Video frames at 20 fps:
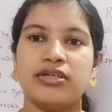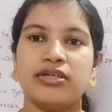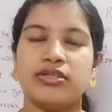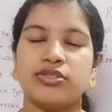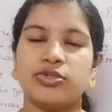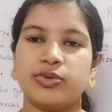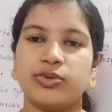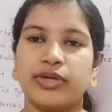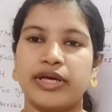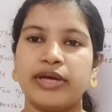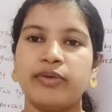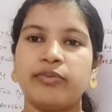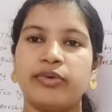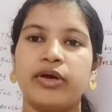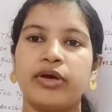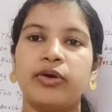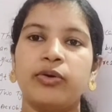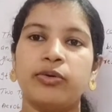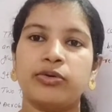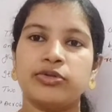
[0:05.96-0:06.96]
Today we
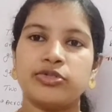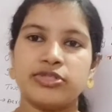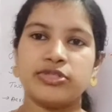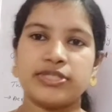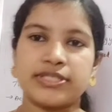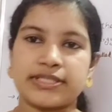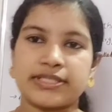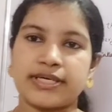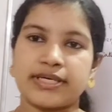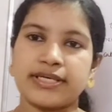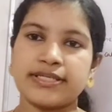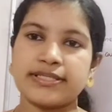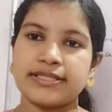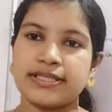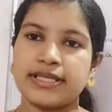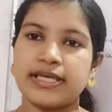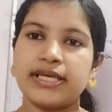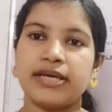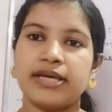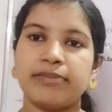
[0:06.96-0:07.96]
are going to discuss
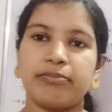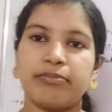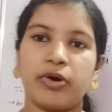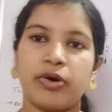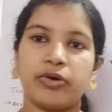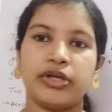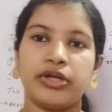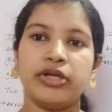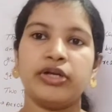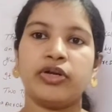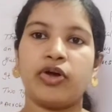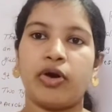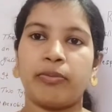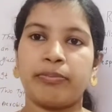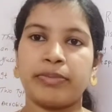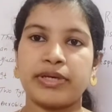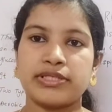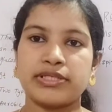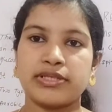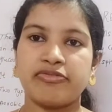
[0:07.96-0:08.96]
the important
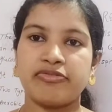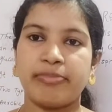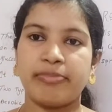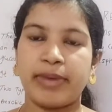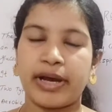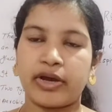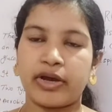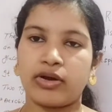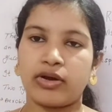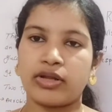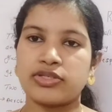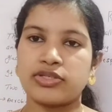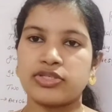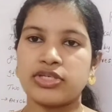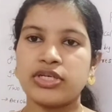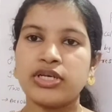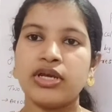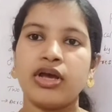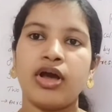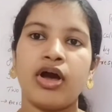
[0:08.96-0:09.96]
topics of
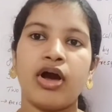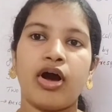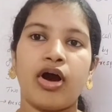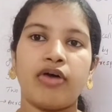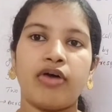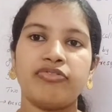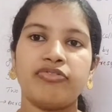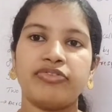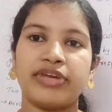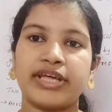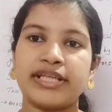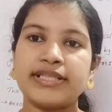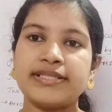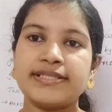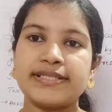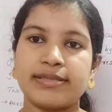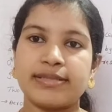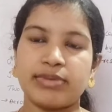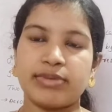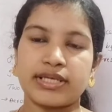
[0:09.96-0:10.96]
biology of 10
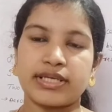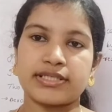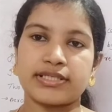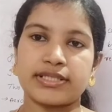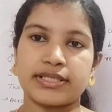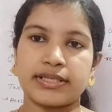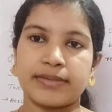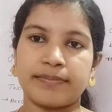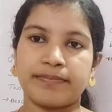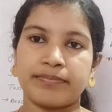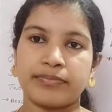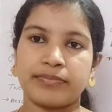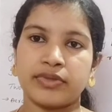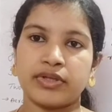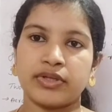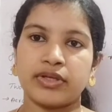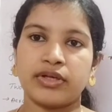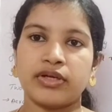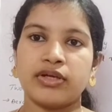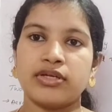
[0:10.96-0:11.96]
CBSE.
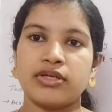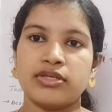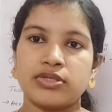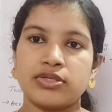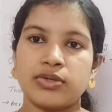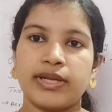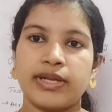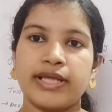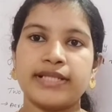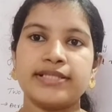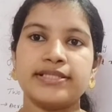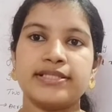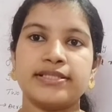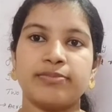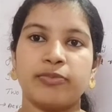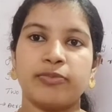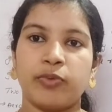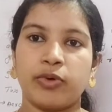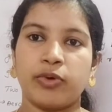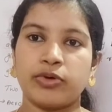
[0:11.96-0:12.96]
So let's
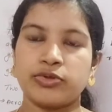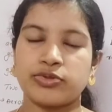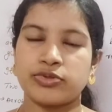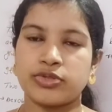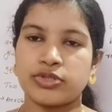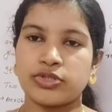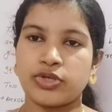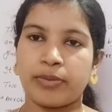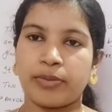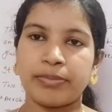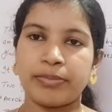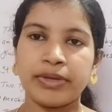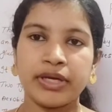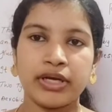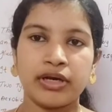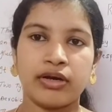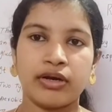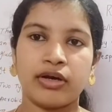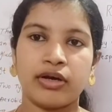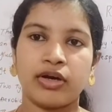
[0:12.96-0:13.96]
move on to the topic
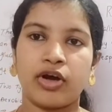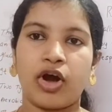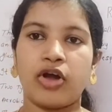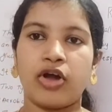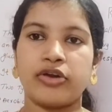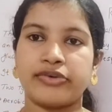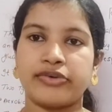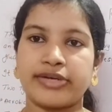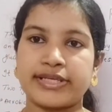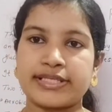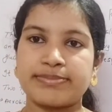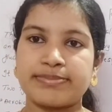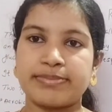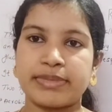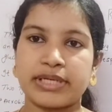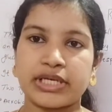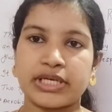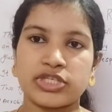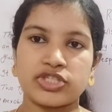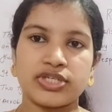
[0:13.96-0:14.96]
called
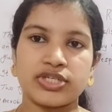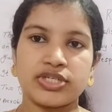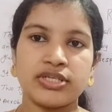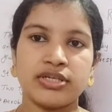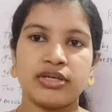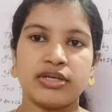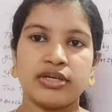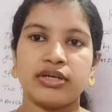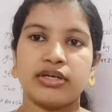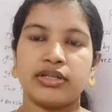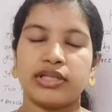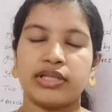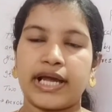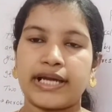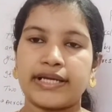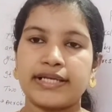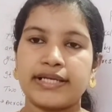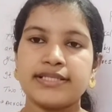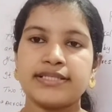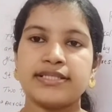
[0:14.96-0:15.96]
respiration,
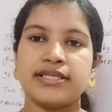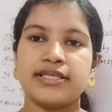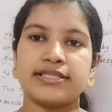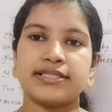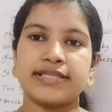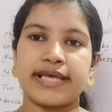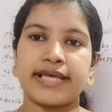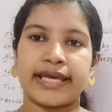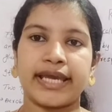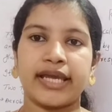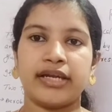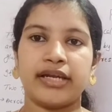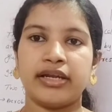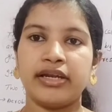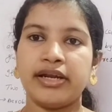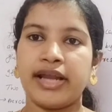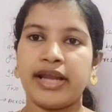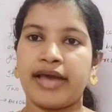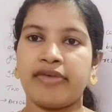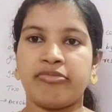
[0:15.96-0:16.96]
that is second
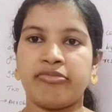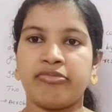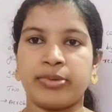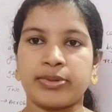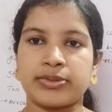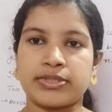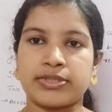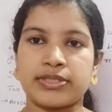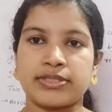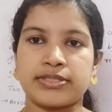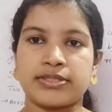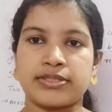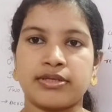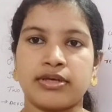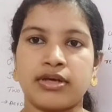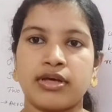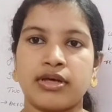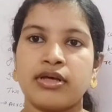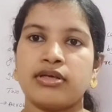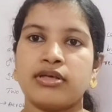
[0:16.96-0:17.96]
in life process.
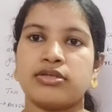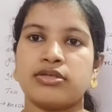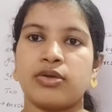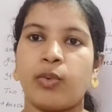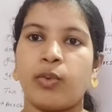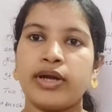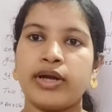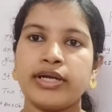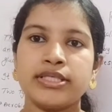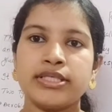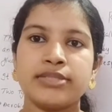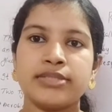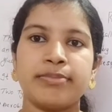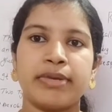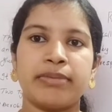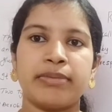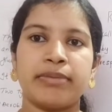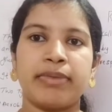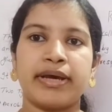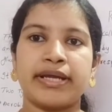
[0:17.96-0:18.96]
So what is
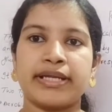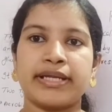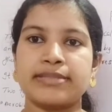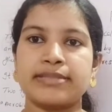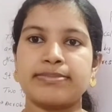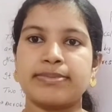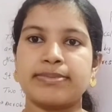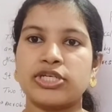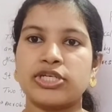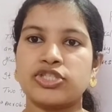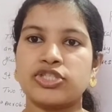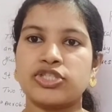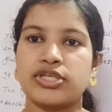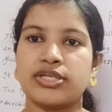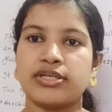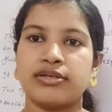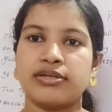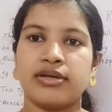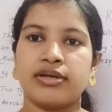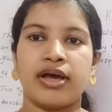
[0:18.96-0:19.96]
meant by
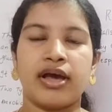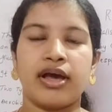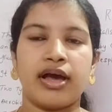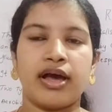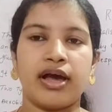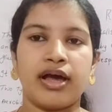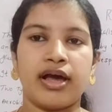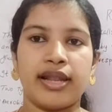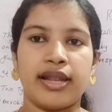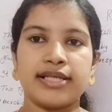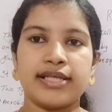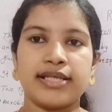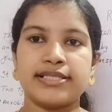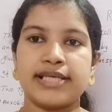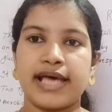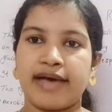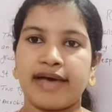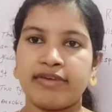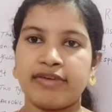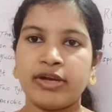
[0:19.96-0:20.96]
respiration? Let's
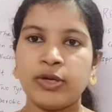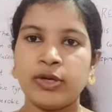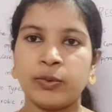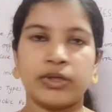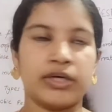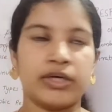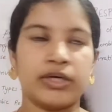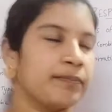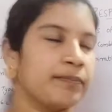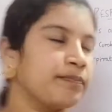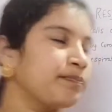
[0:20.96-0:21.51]
have a look.